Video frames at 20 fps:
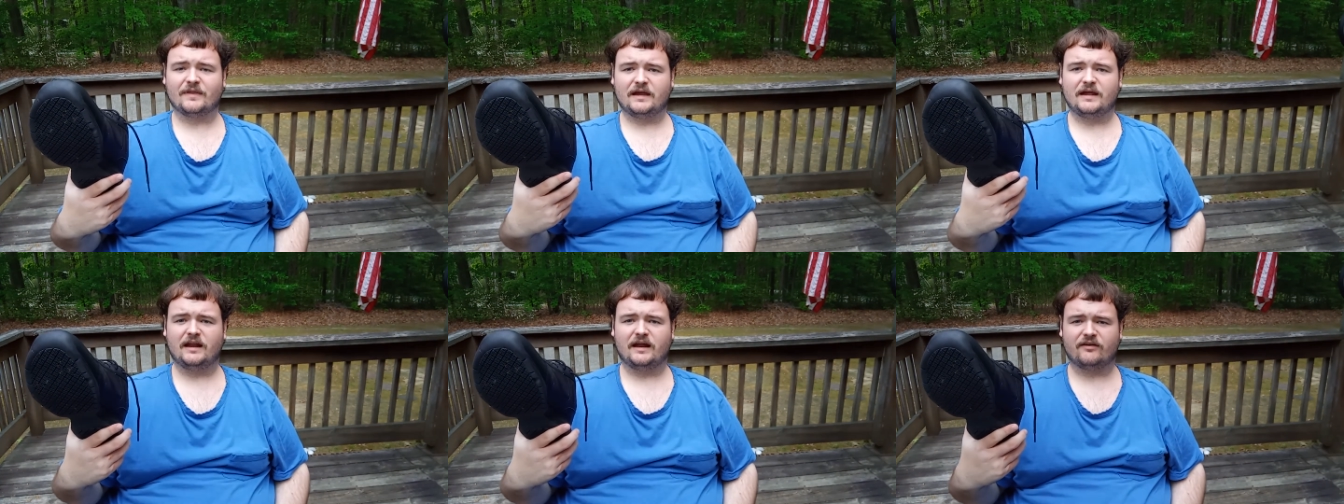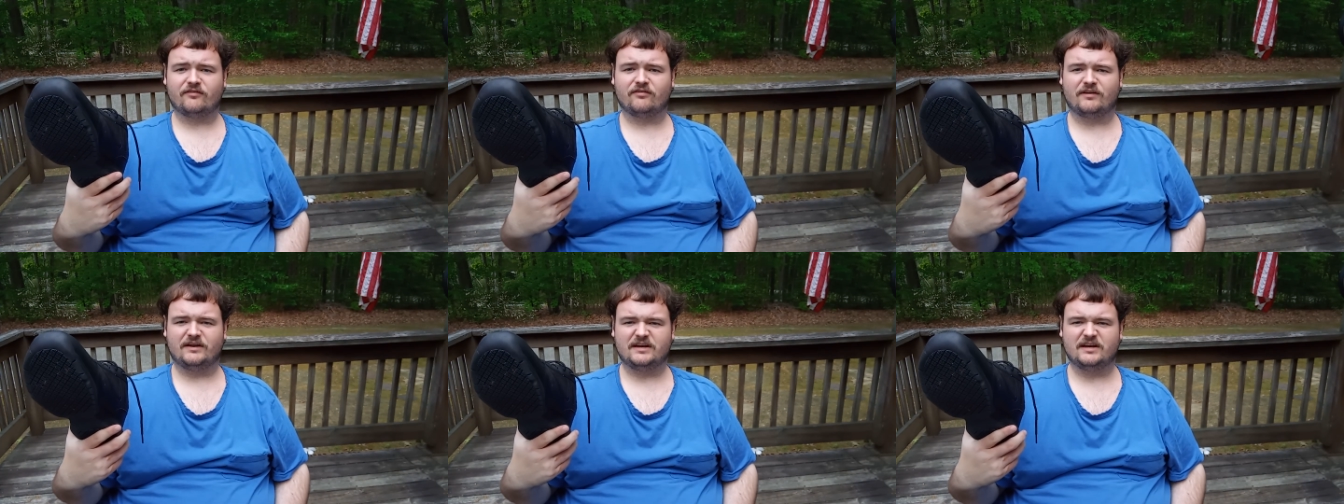It
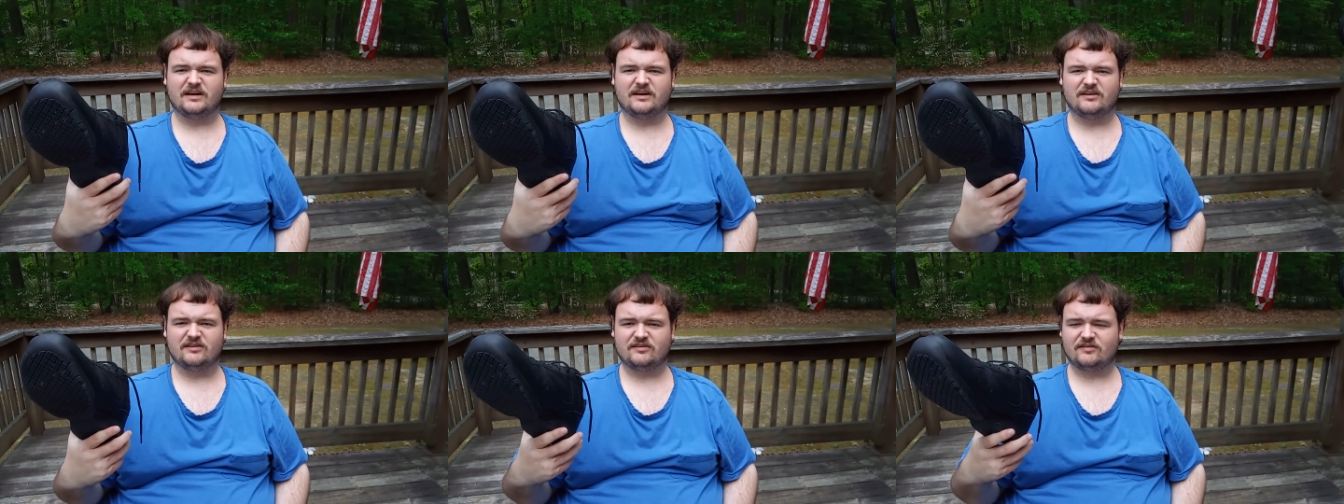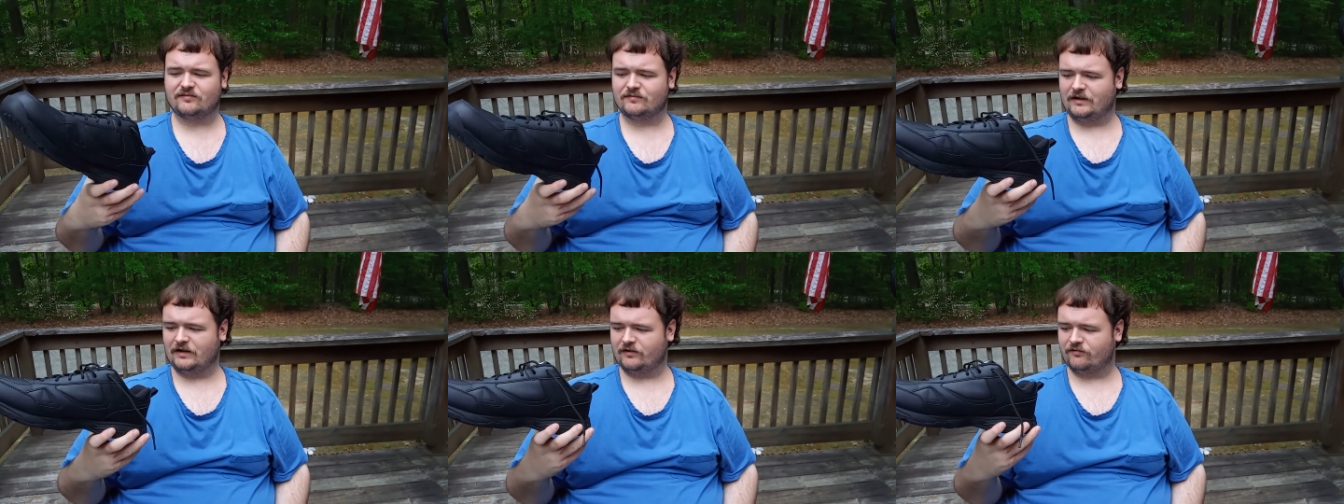actually
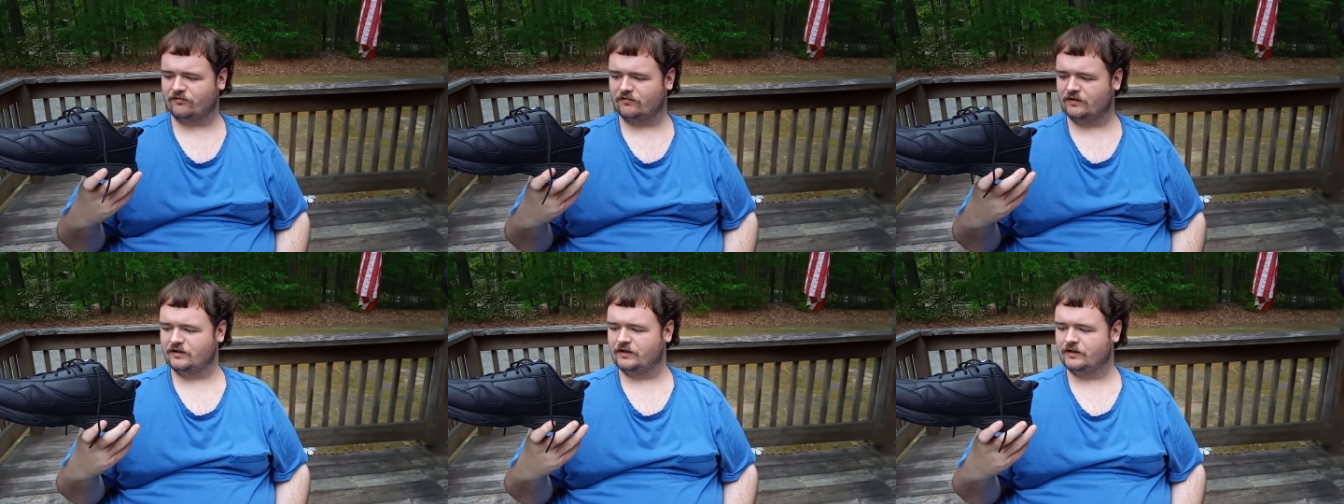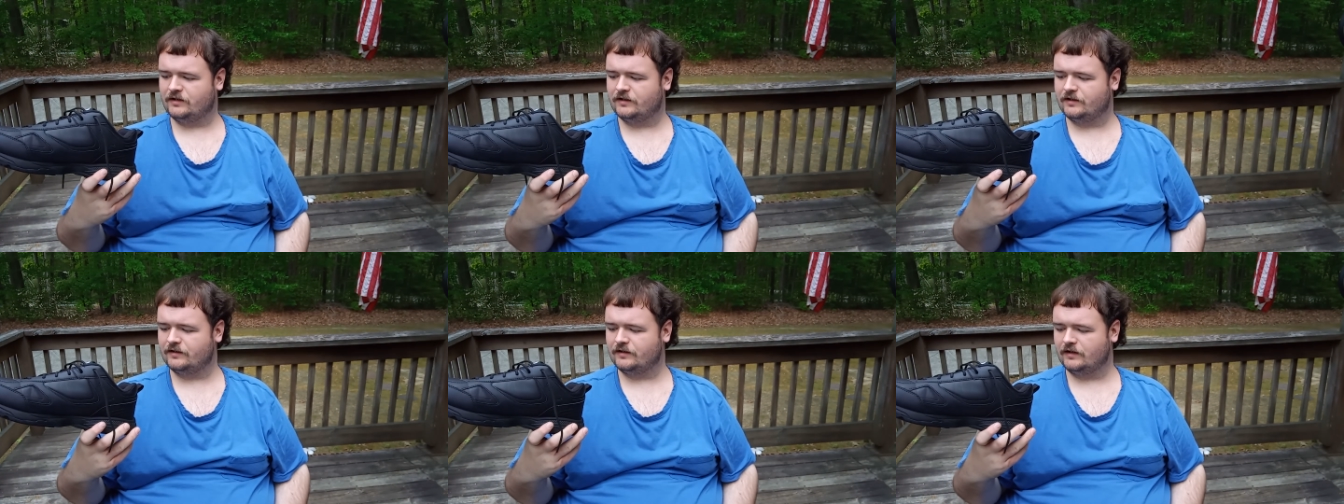does, actually.
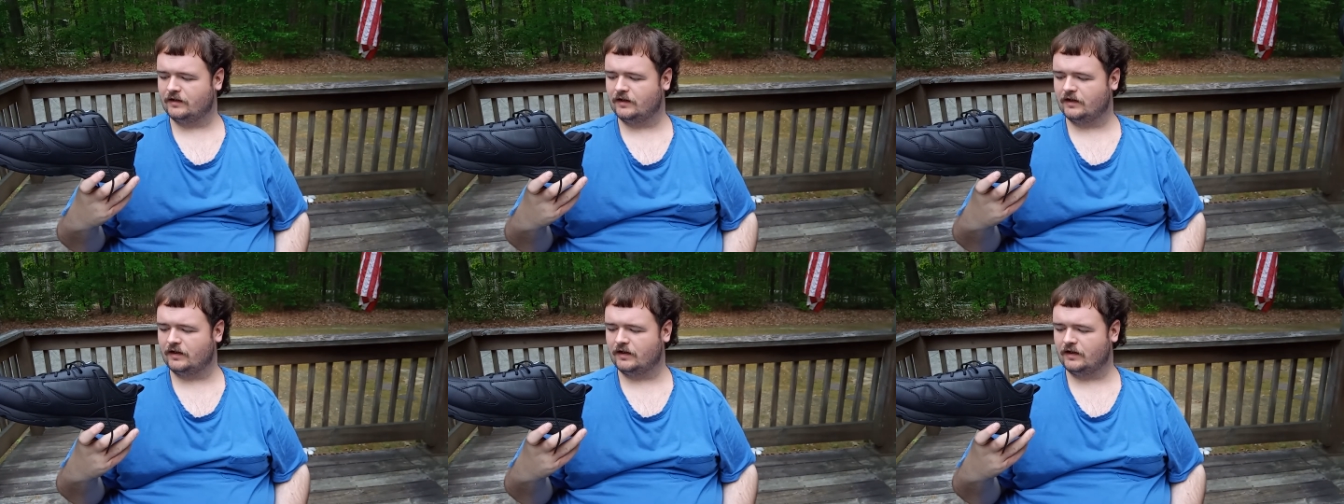Uh,